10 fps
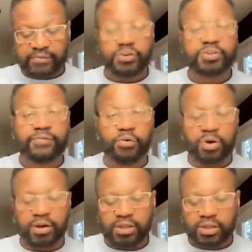Verse
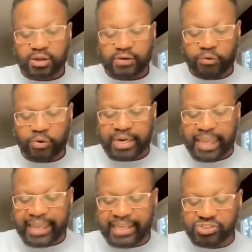4 For an
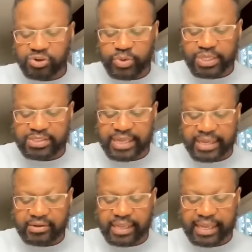angel went
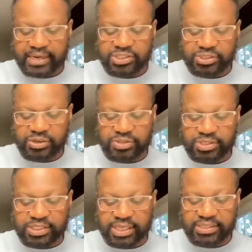down at a certain
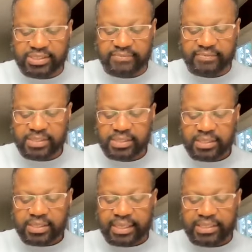season
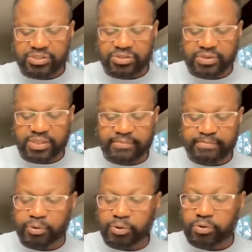into the
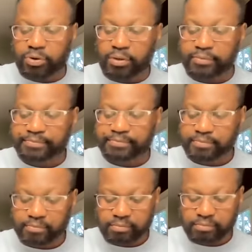pool
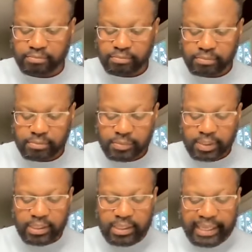
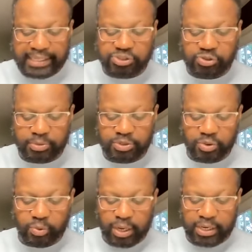and troubled
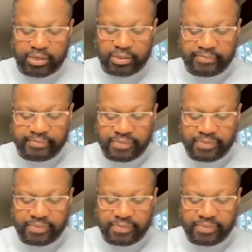the water.